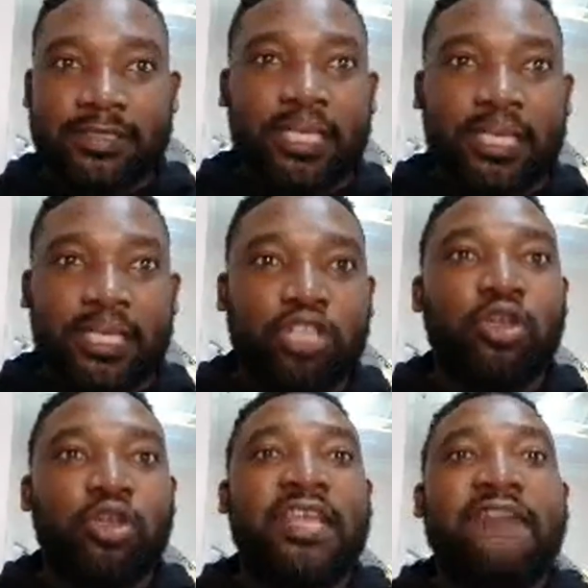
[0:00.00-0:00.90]
So they
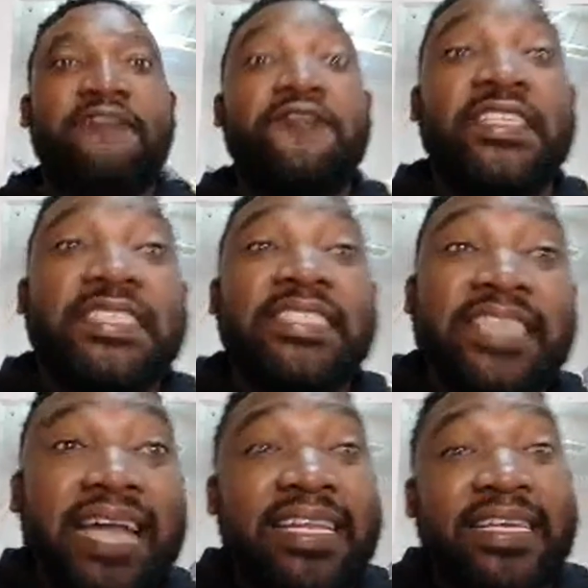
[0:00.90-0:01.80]

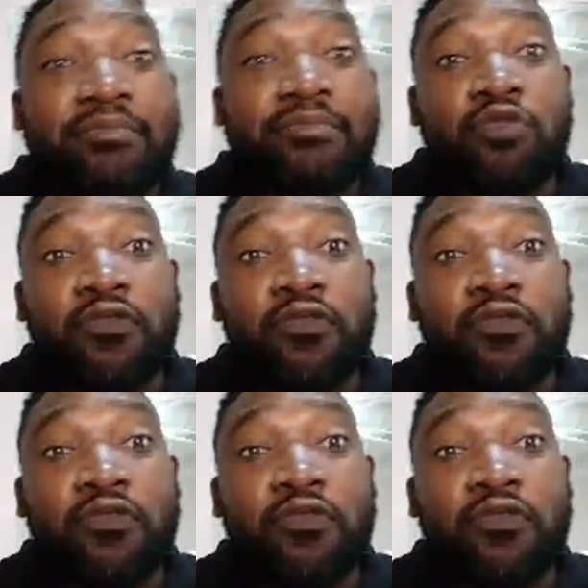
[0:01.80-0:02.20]
physically removed